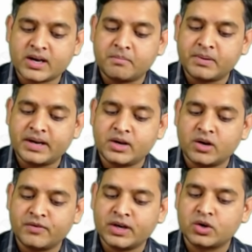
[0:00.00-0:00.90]
complaining
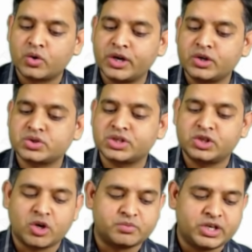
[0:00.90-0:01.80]
of ignoring to see
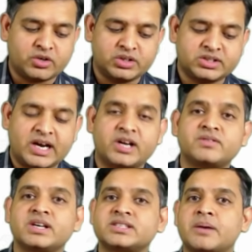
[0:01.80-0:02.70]
the object on the side of
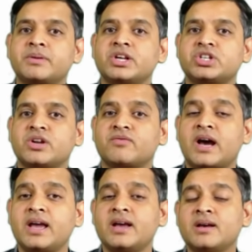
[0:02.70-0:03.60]
the examination.
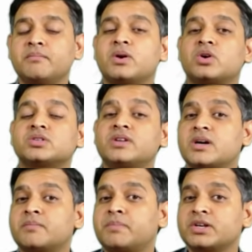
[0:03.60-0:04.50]
Why? Because of the
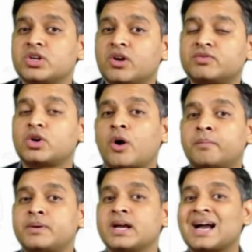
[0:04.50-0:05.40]
compression of the
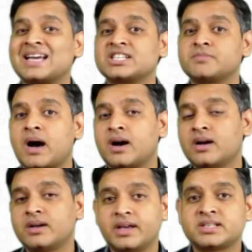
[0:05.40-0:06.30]
optic chiasma.
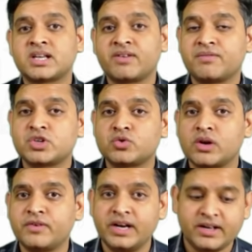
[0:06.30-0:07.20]
He is having visual
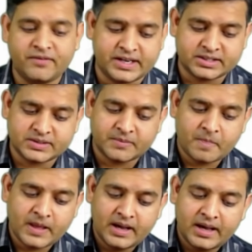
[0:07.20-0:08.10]
field defects.
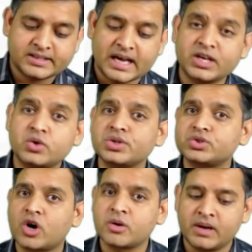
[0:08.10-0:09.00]
His IQ is
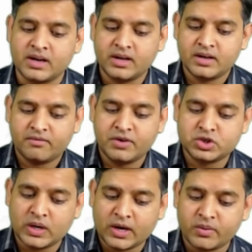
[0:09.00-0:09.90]
normal.
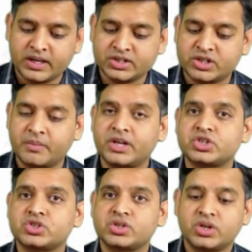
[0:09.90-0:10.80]
Visual acuity is
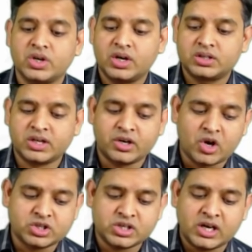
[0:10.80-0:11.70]
diminished. The
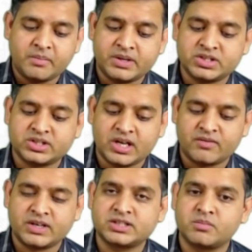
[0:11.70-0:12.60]
radiological image is there.
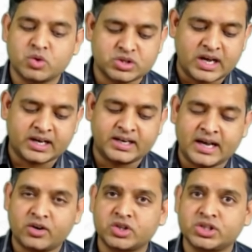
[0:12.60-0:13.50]
What is the most likely
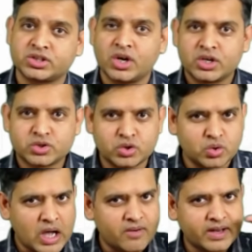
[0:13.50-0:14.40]
diagnosis? So you
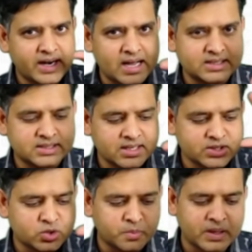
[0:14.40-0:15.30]
have an enhancing
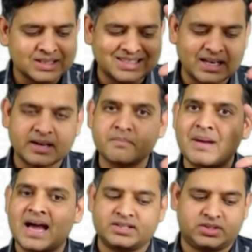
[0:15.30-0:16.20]
suprasellar
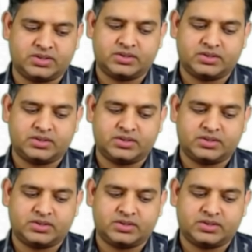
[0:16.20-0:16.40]
mass